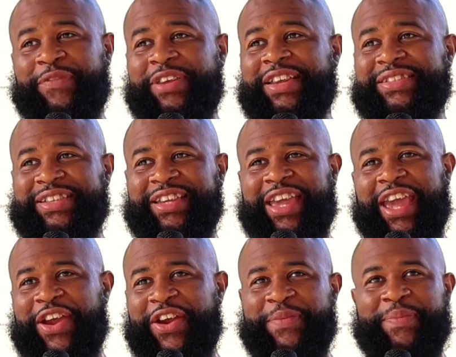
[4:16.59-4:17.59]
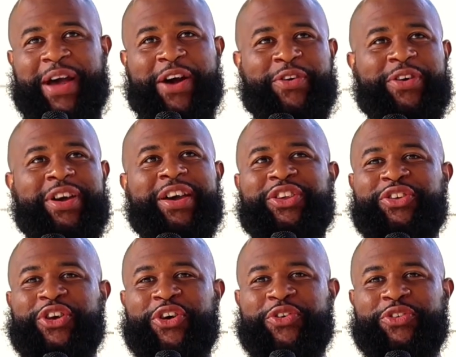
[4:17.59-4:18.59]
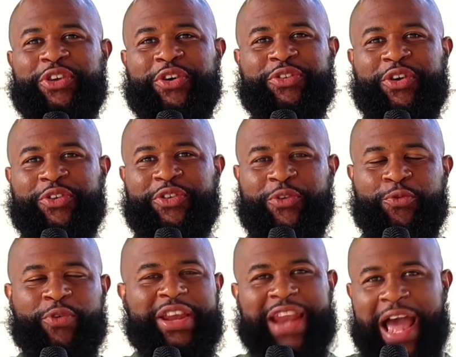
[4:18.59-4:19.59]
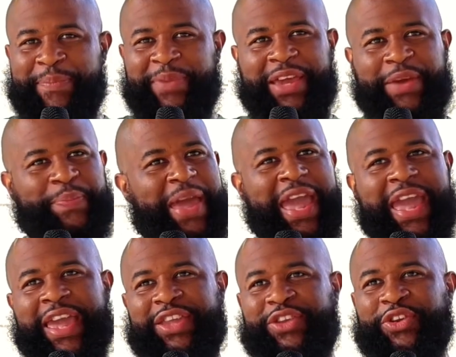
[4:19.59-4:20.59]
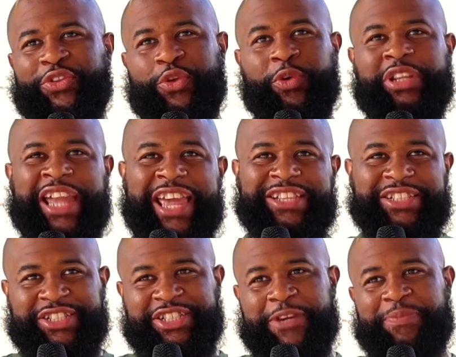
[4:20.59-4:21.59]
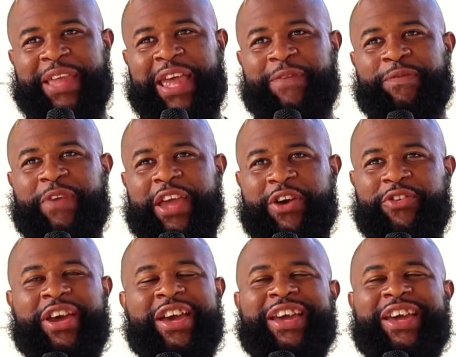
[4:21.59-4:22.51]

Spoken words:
He doesn't care about, you know, your rent not being paid, you know, the relationship that failed.